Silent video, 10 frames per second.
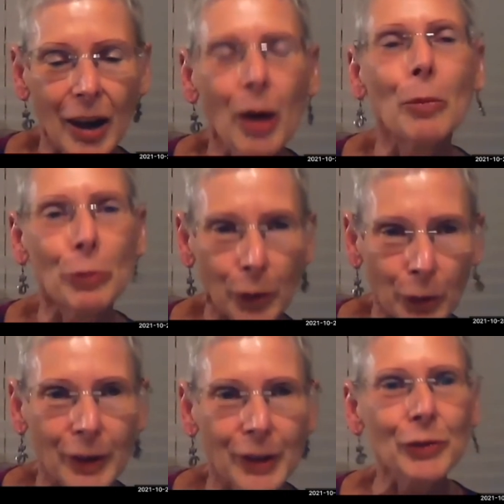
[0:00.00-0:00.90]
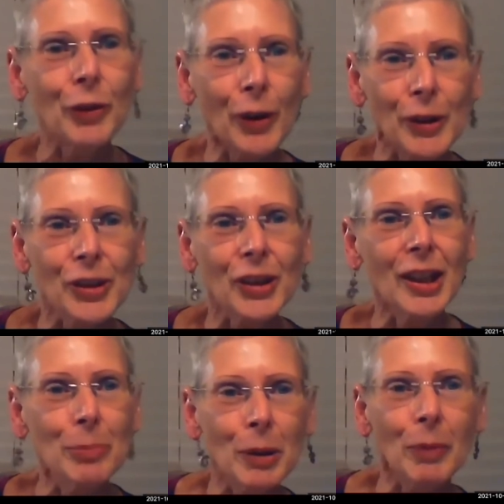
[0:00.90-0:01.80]
helpful as far as
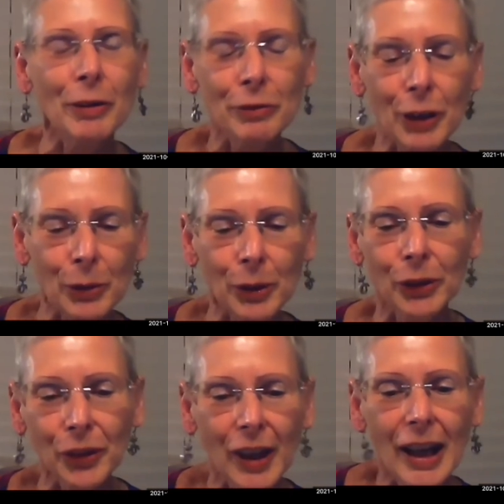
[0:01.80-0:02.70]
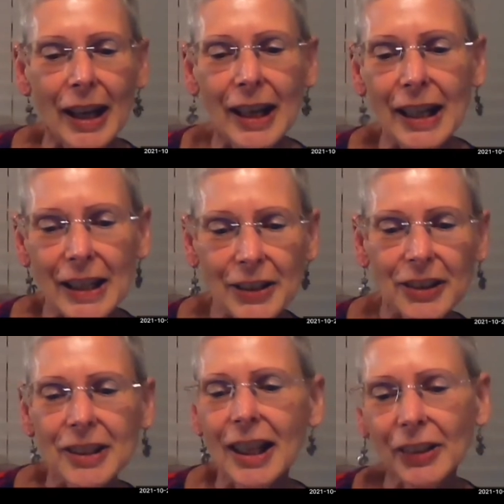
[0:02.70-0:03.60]
keeping my focus. He
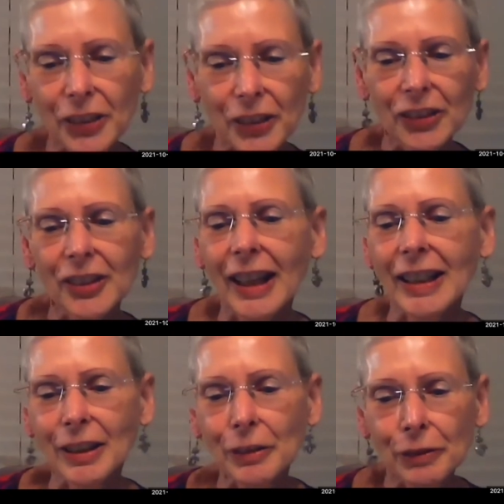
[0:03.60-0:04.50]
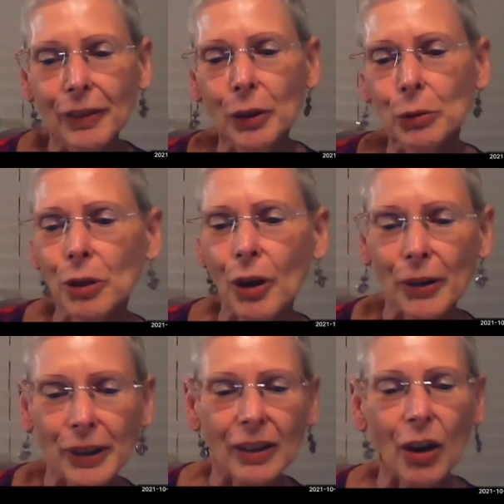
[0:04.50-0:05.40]
is a Texas native who
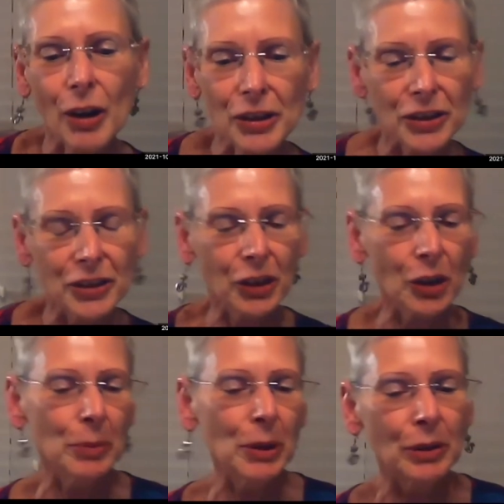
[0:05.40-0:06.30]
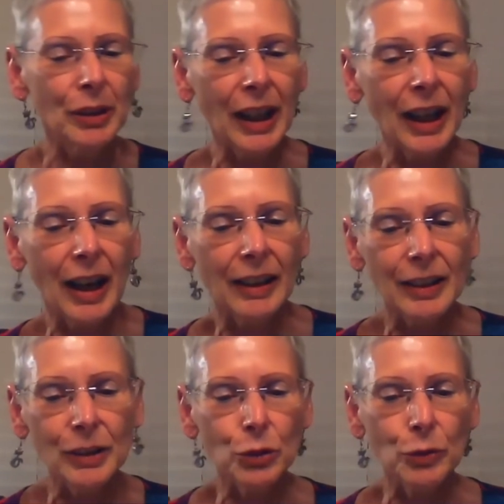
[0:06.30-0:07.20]
taught at Austin Community
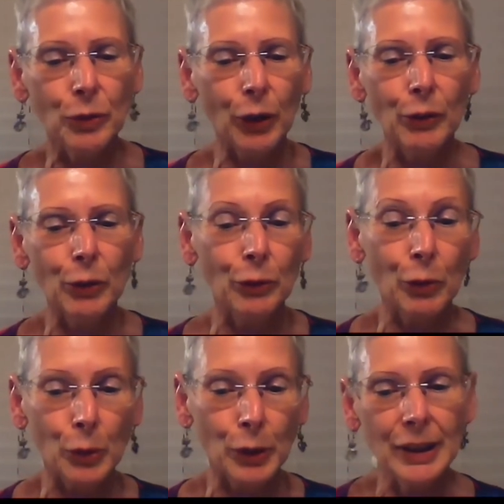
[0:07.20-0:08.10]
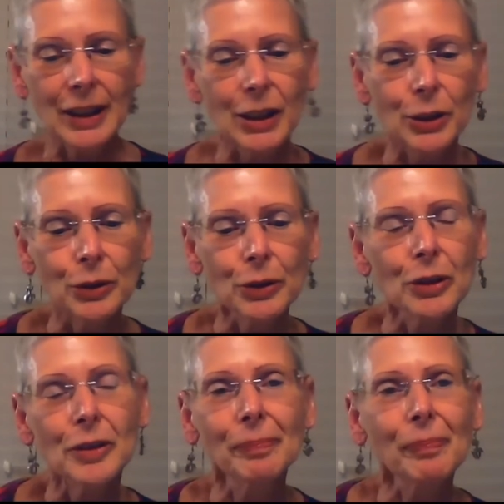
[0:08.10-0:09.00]
College for over 40
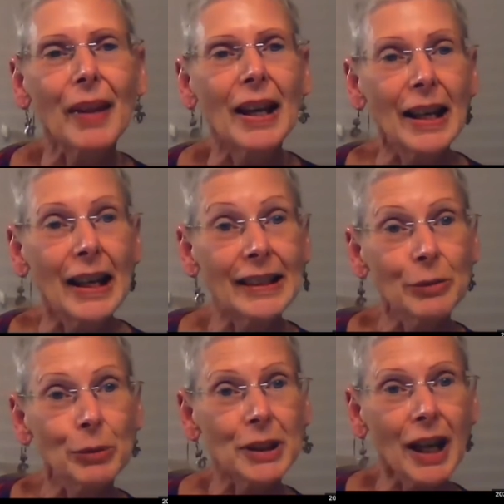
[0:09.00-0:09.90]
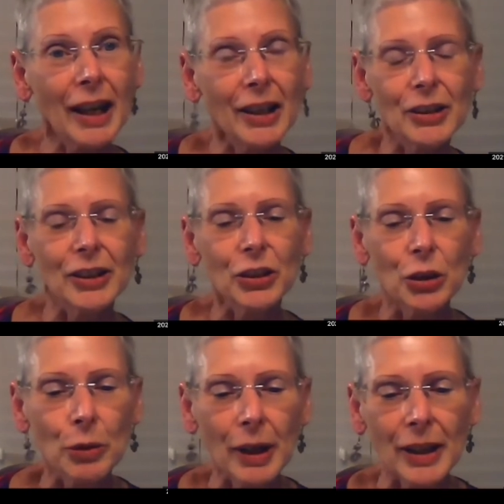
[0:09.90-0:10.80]
years. And he retired
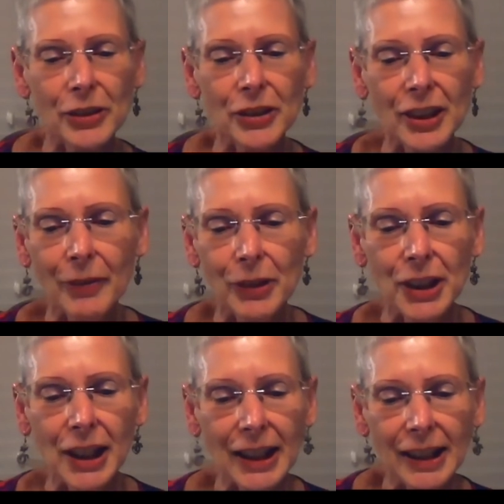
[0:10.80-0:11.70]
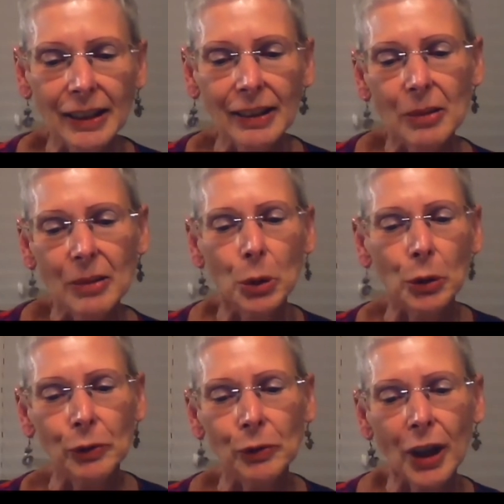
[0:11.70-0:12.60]
in 2017,
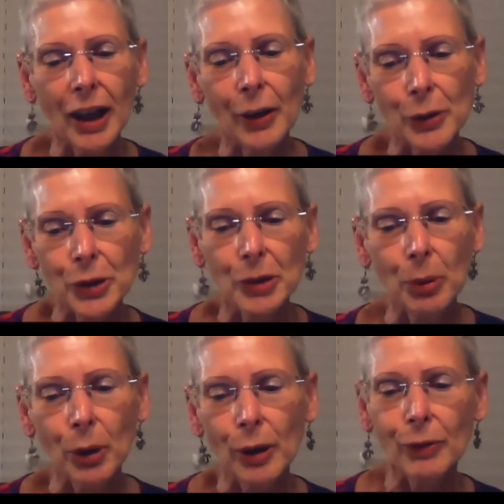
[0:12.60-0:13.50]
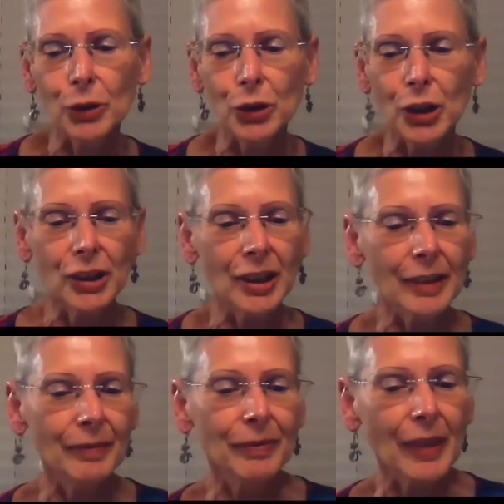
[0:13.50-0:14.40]
moved to Harrisonburg,
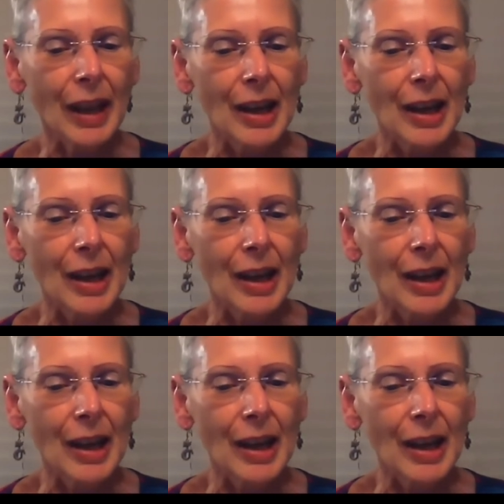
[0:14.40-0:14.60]
Virginia,